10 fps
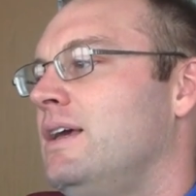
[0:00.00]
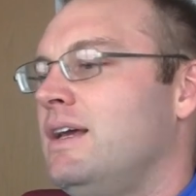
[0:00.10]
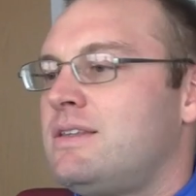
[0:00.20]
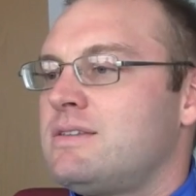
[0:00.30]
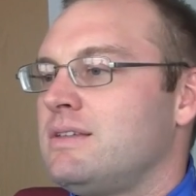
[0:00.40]

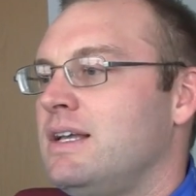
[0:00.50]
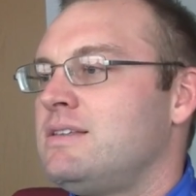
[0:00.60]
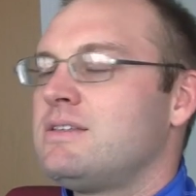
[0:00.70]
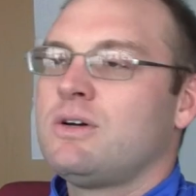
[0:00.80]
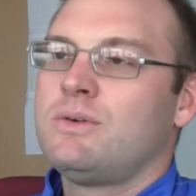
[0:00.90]
it's
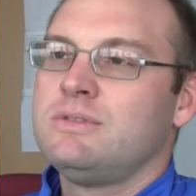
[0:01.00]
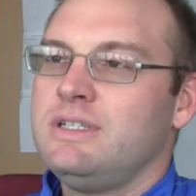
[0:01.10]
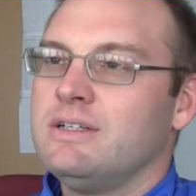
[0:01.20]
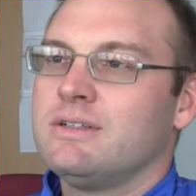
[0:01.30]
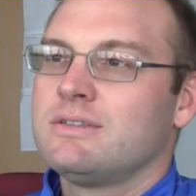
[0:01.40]
its own
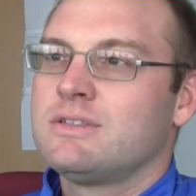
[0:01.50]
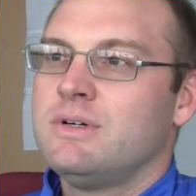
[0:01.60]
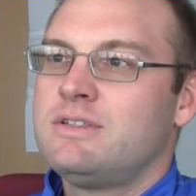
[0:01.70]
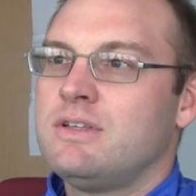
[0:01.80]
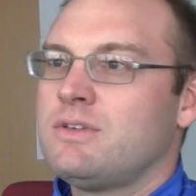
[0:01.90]
deal. So
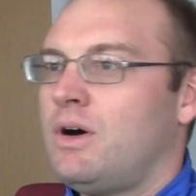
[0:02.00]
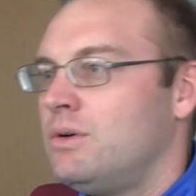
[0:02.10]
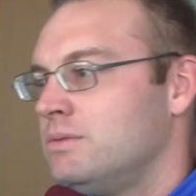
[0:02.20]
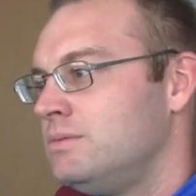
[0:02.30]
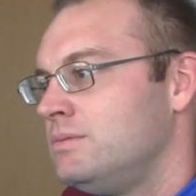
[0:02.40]
it's its
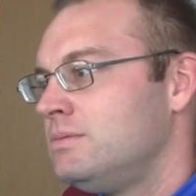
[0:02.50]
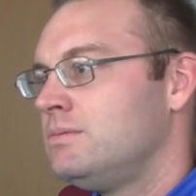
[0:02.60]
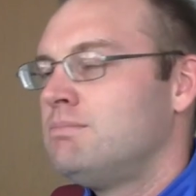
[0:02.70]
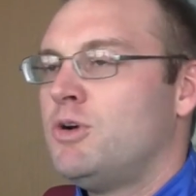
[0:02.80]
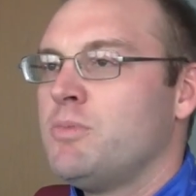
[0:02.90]
own
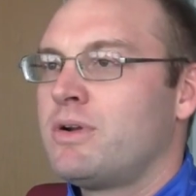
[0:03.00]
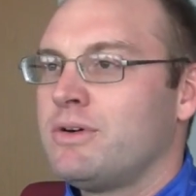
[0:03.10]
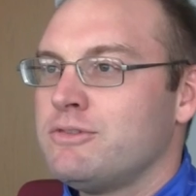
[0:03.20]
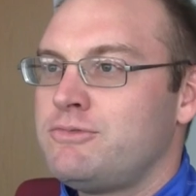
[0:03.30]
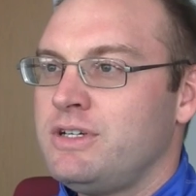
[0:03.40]
moment
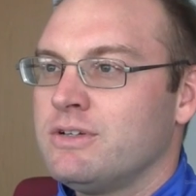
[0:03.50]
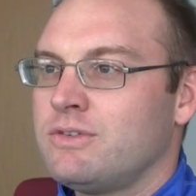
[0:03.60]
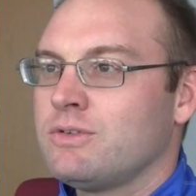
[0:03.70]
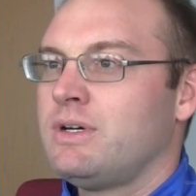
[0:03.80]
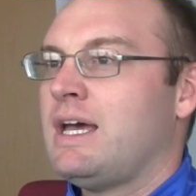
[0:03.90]
on the
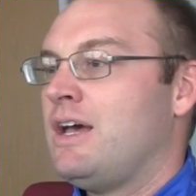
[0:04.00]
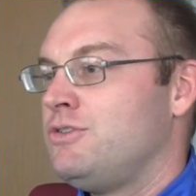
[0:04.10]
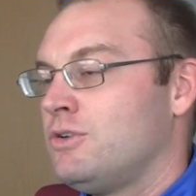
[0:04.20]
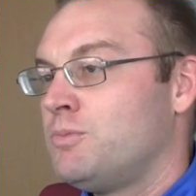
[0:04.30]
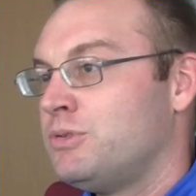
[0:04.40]
field. So it
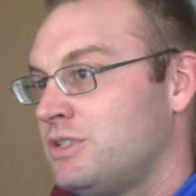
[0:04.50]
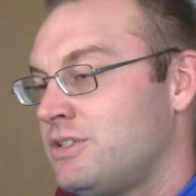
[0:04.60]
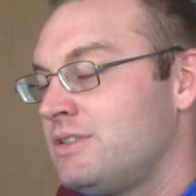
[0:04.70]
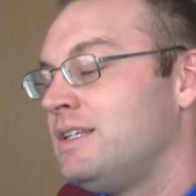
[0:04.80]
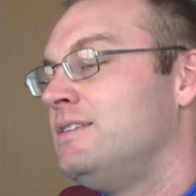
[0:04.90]
has your own
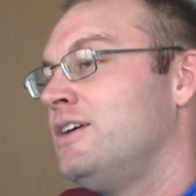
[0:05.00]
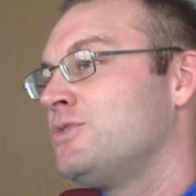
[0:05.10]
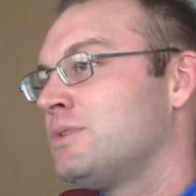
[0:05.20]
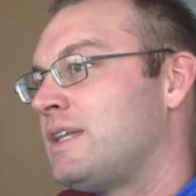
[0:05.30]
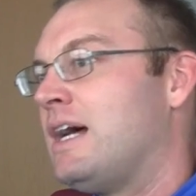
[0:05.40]
position that
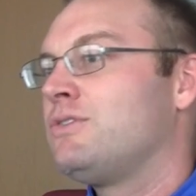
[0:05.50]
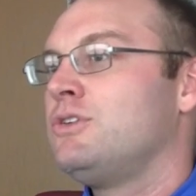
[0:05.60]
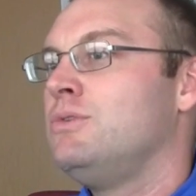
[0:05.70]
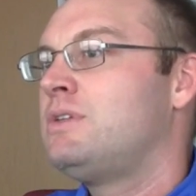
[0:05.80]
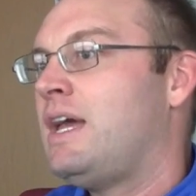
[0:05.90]
deals with that. So
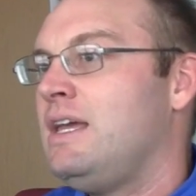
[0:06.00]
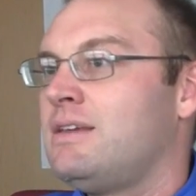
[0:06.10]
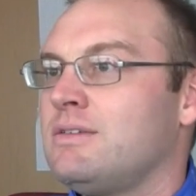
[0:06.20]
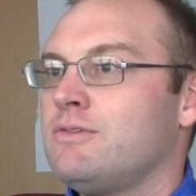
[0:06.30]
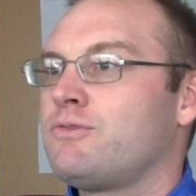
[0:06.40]
you
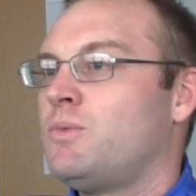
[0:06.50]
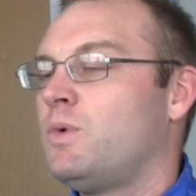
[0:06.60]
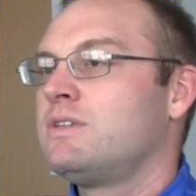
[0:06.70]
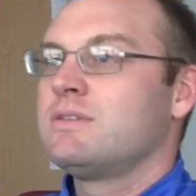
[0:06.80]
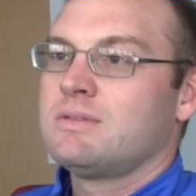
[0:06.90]
take from
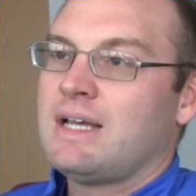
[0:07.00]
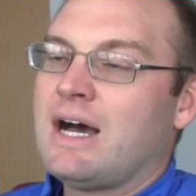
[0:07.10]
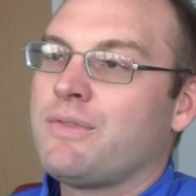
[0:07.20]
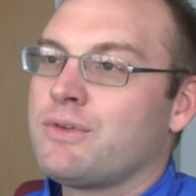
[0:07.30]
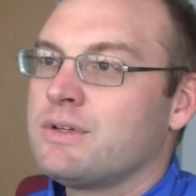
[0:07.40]
what's
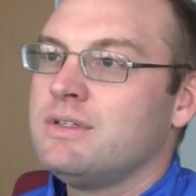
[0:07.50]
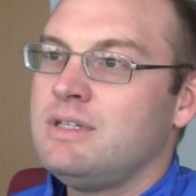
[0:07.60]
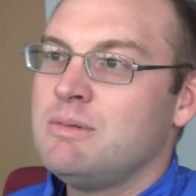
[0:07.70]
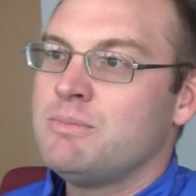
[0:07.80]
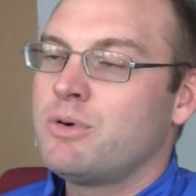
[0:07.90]
out there on the
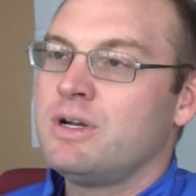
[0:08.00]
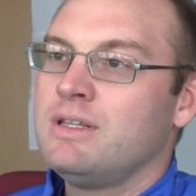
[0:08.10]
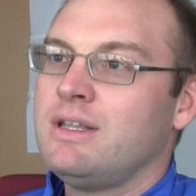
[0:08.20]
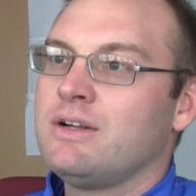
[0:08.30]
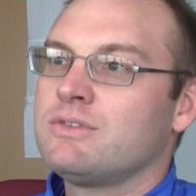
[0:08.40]
team and put it
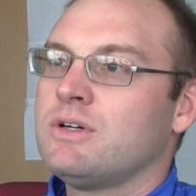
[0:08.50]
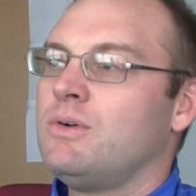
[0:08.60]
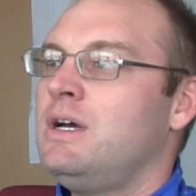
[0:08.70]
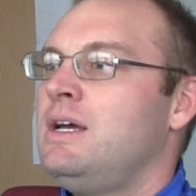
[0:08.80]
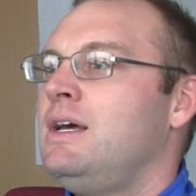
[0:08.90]
in there.
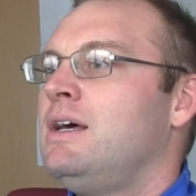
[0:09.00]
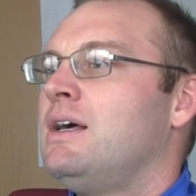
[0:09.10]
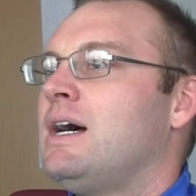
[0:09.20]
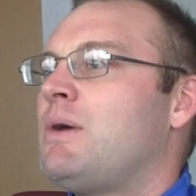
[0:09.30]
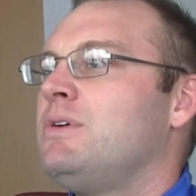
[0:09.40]
So
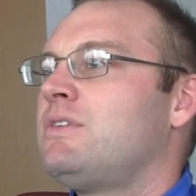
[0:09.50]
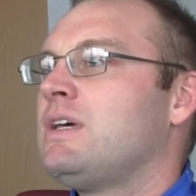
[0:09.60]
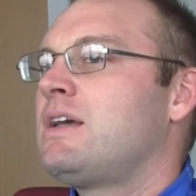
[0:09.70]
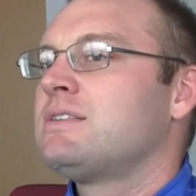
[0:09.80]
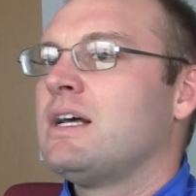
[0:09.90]
I wouldn't
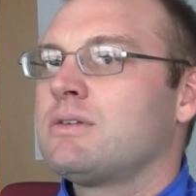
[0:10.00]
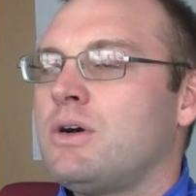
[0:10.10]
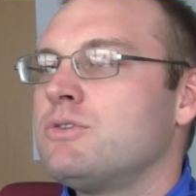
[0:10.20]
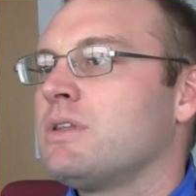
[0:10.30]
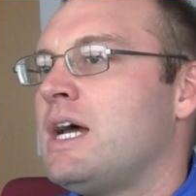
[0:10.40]
say because I
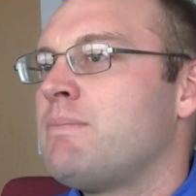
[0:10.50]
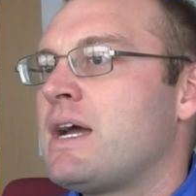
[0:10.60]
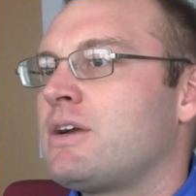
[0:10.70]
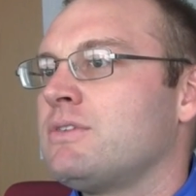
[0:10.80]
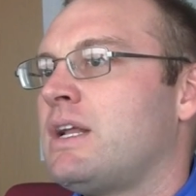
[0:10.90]
coach
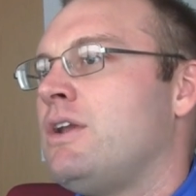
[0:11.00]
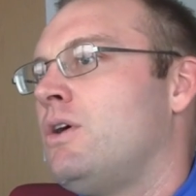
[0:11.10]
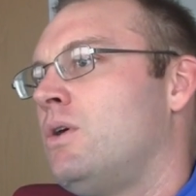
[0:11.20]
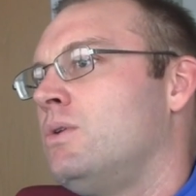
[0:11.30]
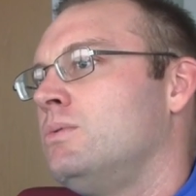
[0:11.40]
linebackers that I
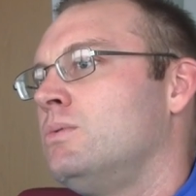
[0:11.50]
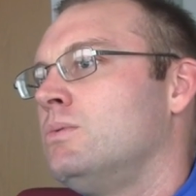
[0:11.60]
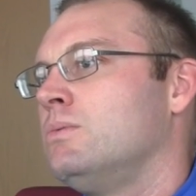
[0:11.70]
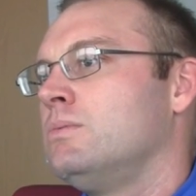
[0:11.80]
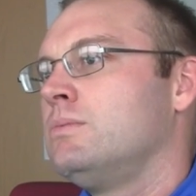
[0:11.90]
know
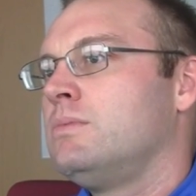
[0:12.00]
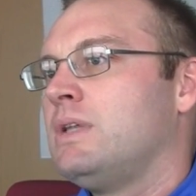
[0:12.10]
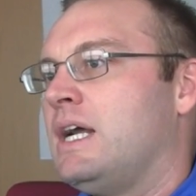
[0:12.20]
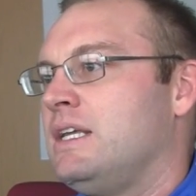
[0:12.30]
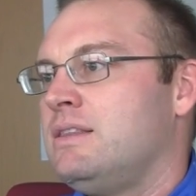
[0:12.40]

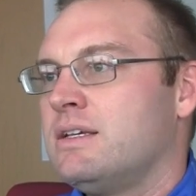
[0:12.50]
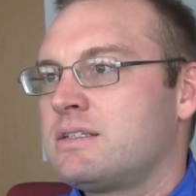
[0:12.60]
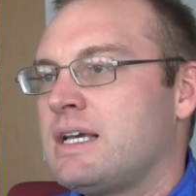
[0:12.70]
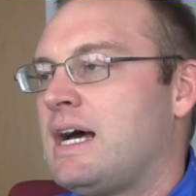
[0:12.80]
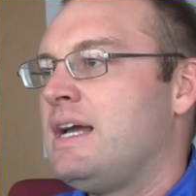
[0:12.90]
I need
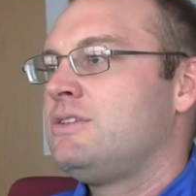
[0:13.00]
this guy.